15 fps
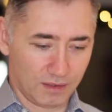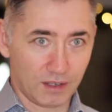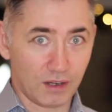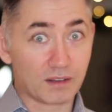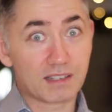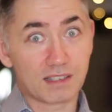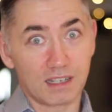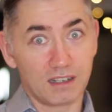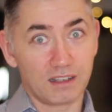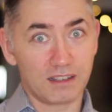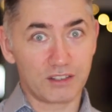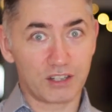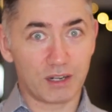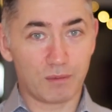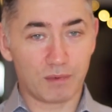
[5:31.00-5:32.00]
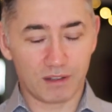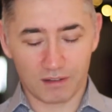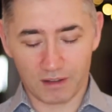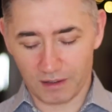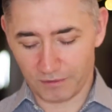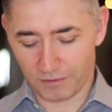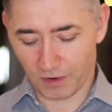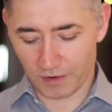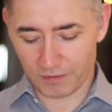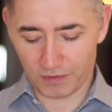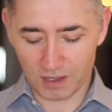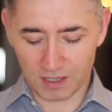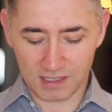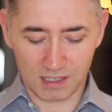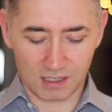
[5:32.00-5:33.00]
You know, still at the gym at
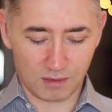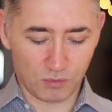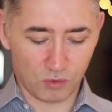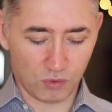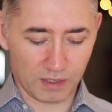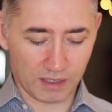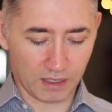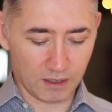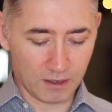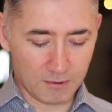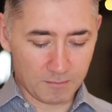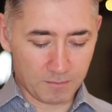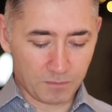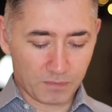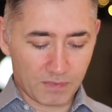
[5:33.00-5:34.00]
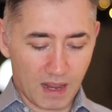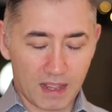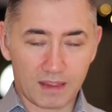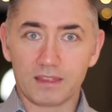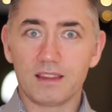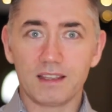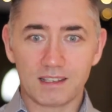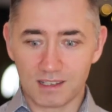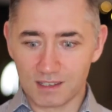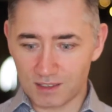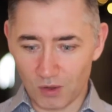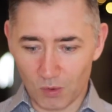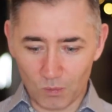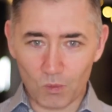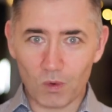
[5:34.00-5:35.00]
5:30 in the morning. And this has
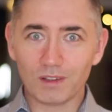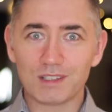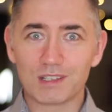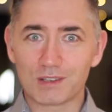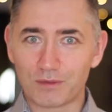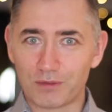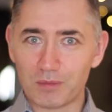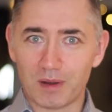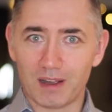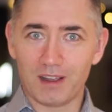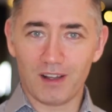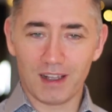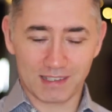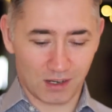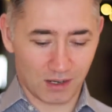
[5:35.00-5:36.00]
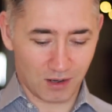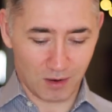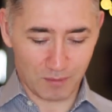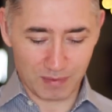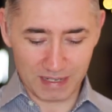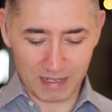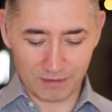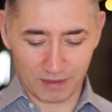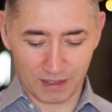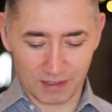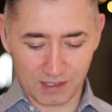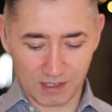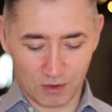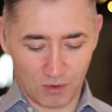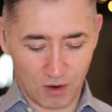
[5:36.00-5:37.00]
done wonders for my eyes. I can't believe
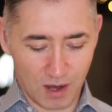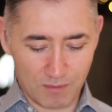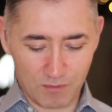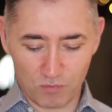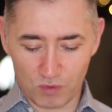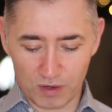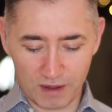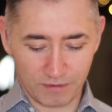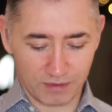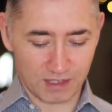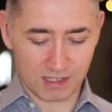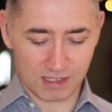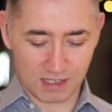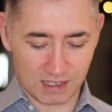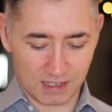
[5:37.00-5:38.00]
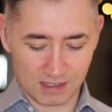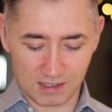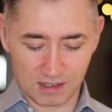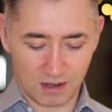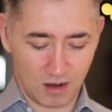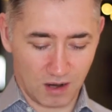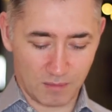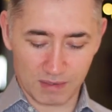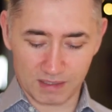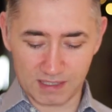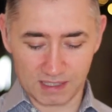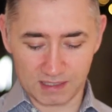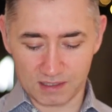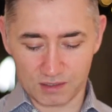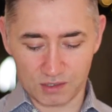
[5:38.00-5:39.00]
it. So I'm, whatever this is, I'm
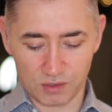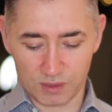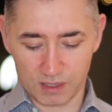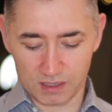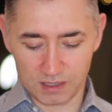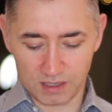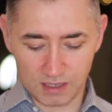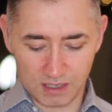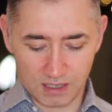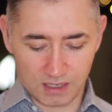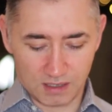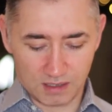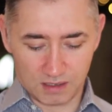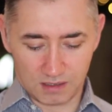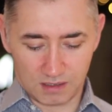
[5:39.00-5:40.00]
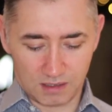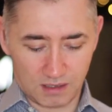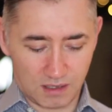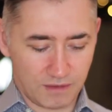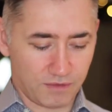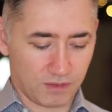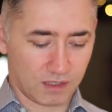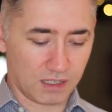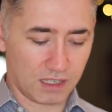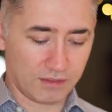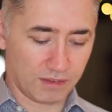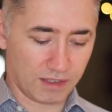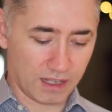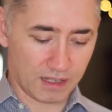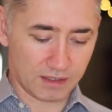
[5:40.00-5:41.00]
addicted to it. If I could
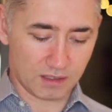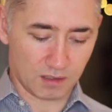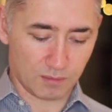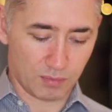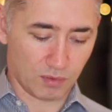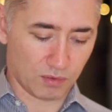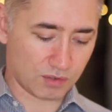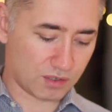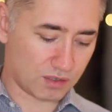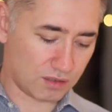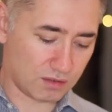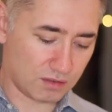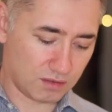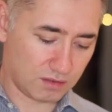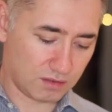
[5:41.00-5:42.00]
even get into the box.